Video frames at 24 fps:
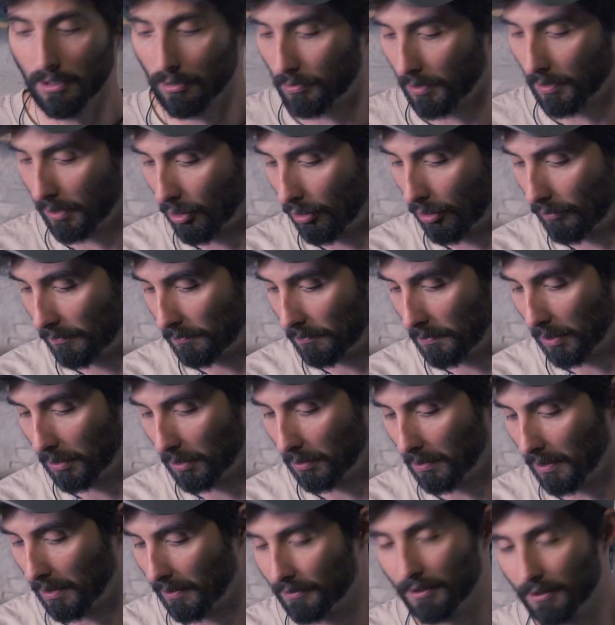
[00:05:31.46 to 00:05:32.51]
A quick
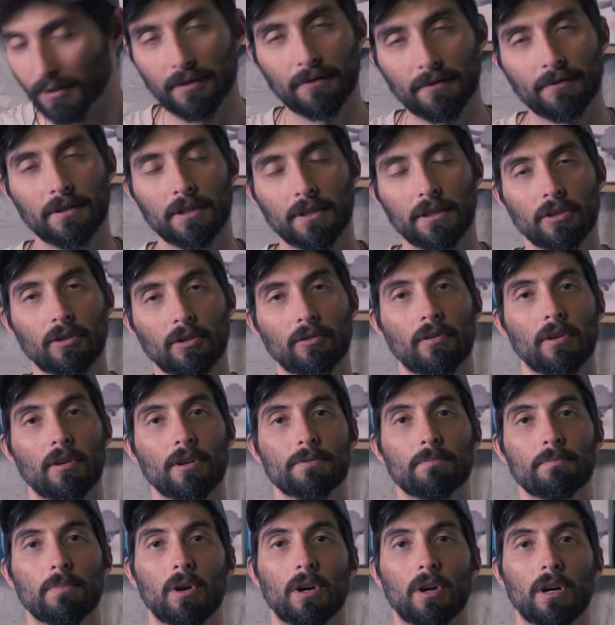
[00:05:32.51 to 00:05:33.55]
overview of the different
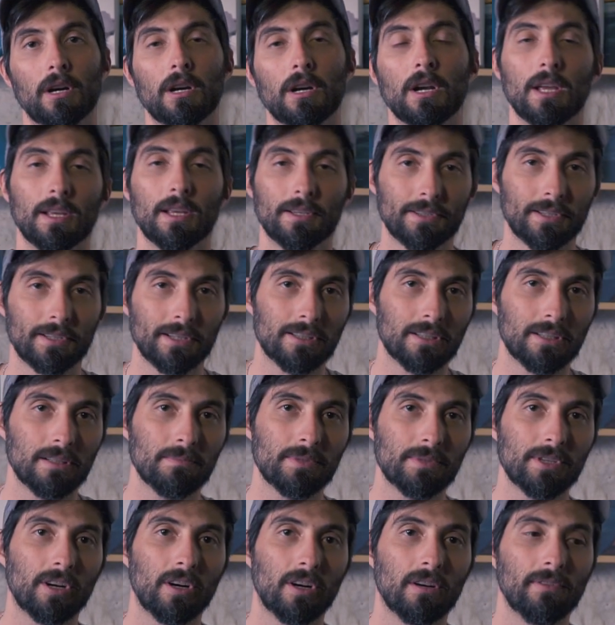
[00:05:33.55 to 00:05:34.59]
crossbar
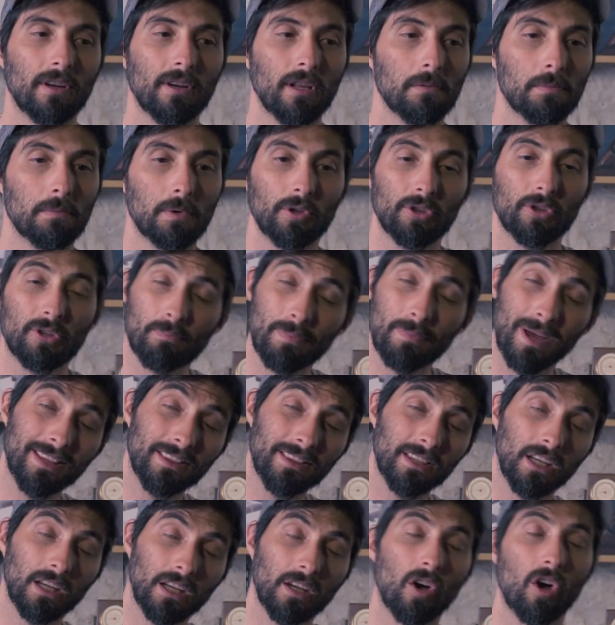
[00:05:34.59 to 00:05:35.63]
systems that are available
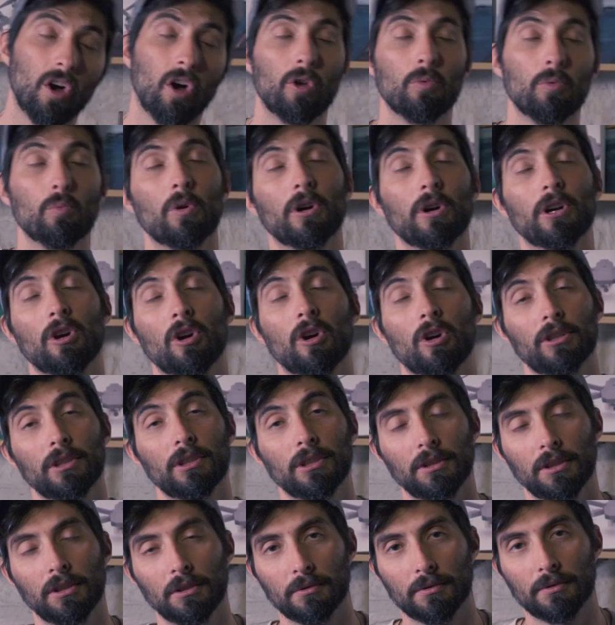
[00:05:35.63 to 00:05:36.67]
depending on what car
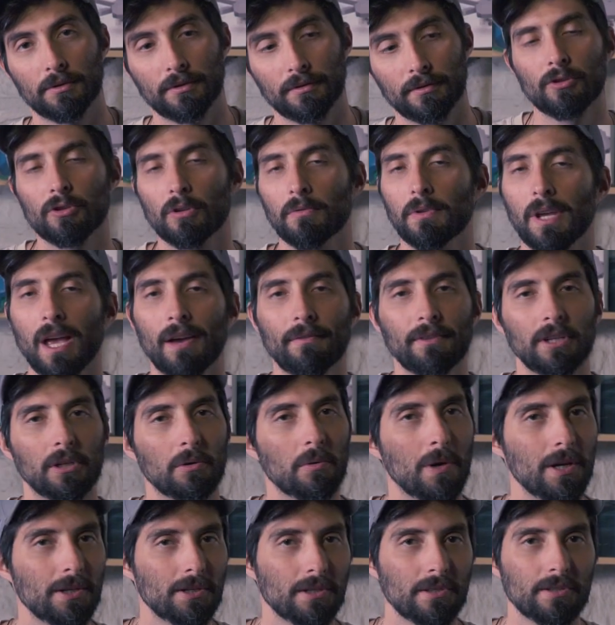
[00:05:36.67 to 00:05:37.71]
you use. So if you have any
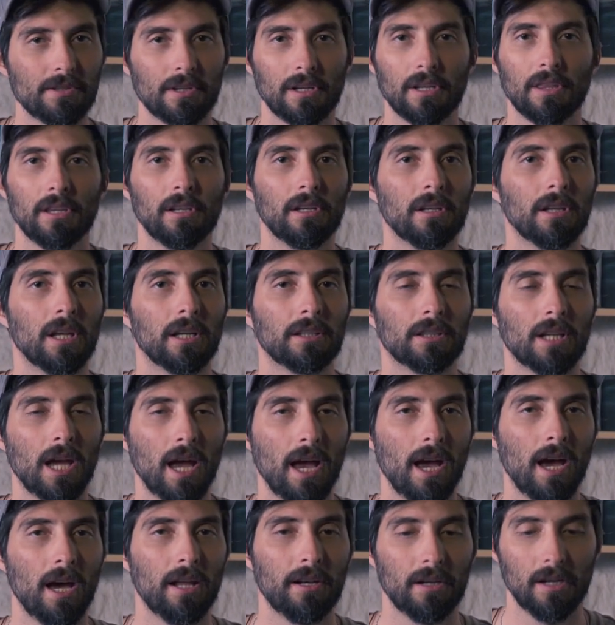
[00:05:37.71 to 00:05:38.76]
questions or anything you'd like to
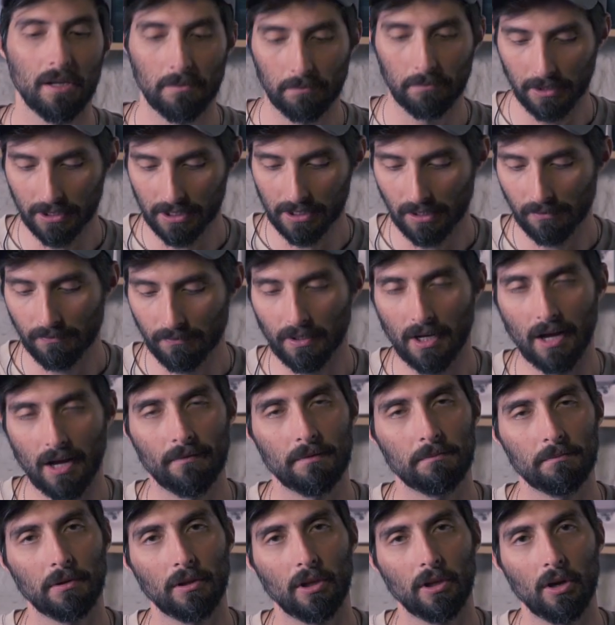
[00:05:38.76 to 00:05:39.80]
add, please leave a
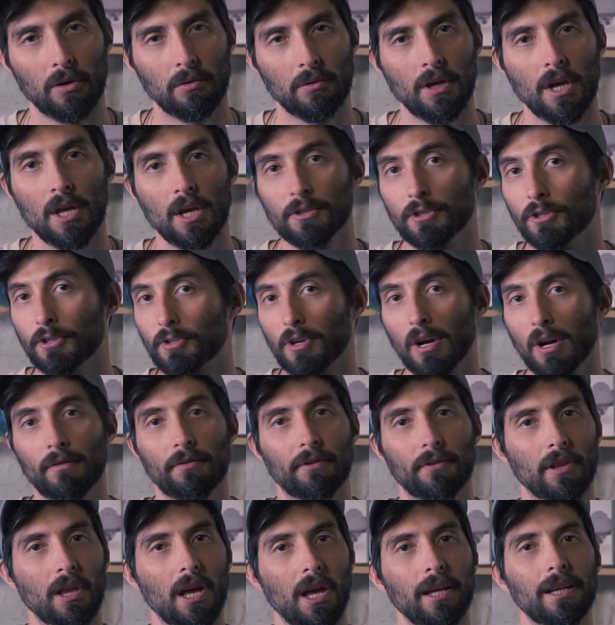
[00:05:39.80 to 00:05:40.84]
comment below. Subscribe if
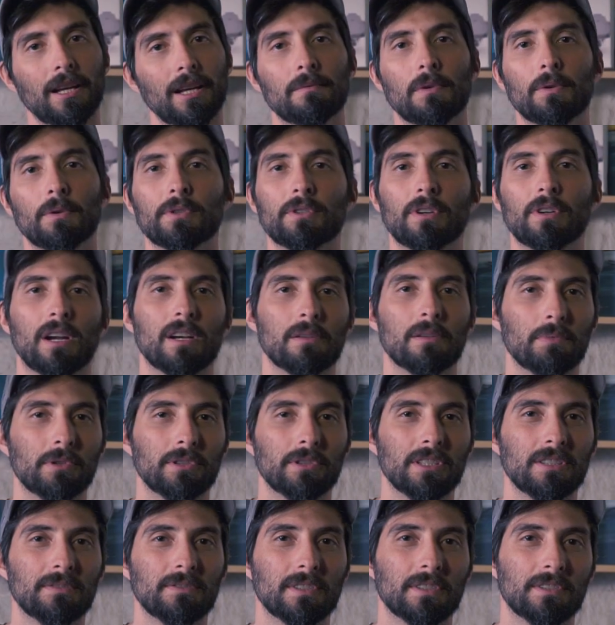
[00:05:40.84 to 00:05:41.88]
you like. I'm always trying to put
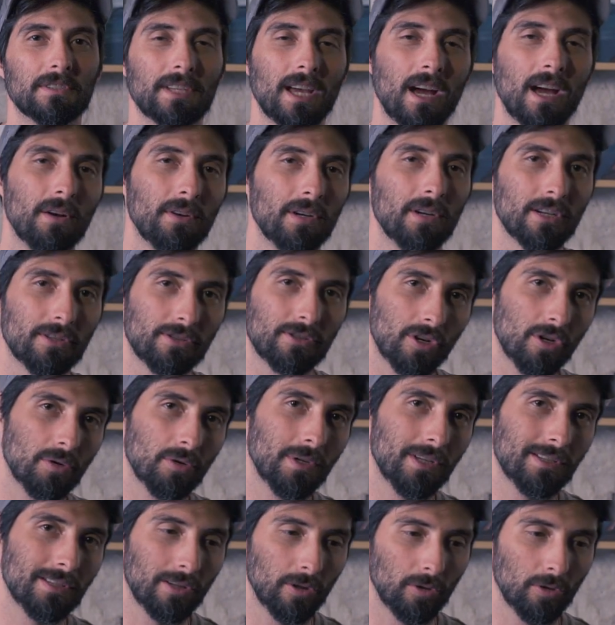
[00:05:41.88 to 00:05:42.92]
these videos out. And as
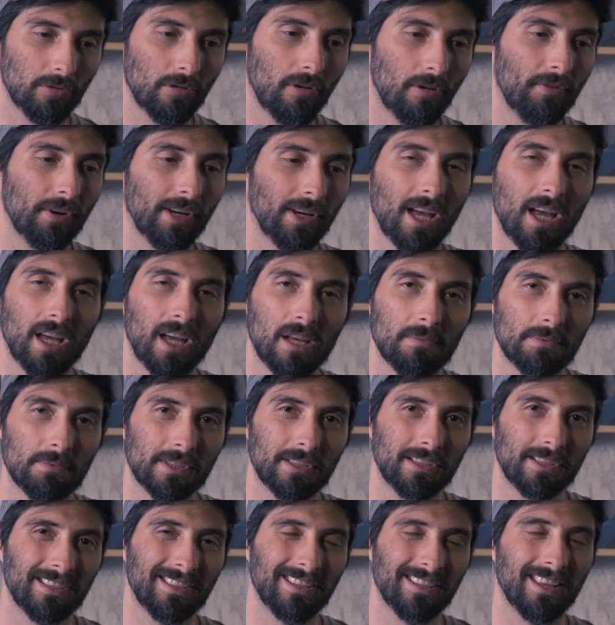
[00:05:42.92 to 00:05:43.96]
always, Luke Rover, Guy
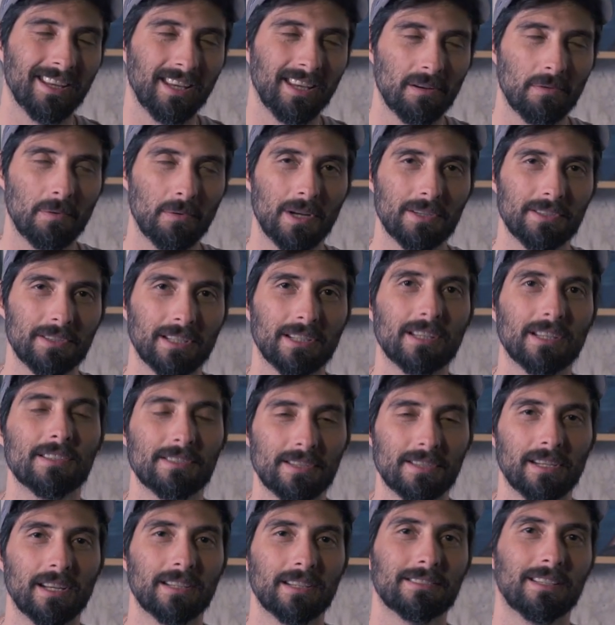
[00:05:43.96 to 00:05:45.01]
Thank you for watching.
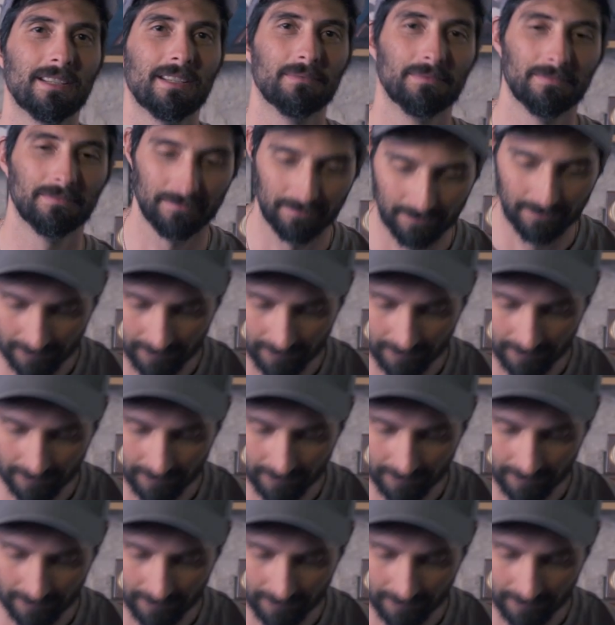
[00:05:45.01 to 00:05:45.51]
See you next time.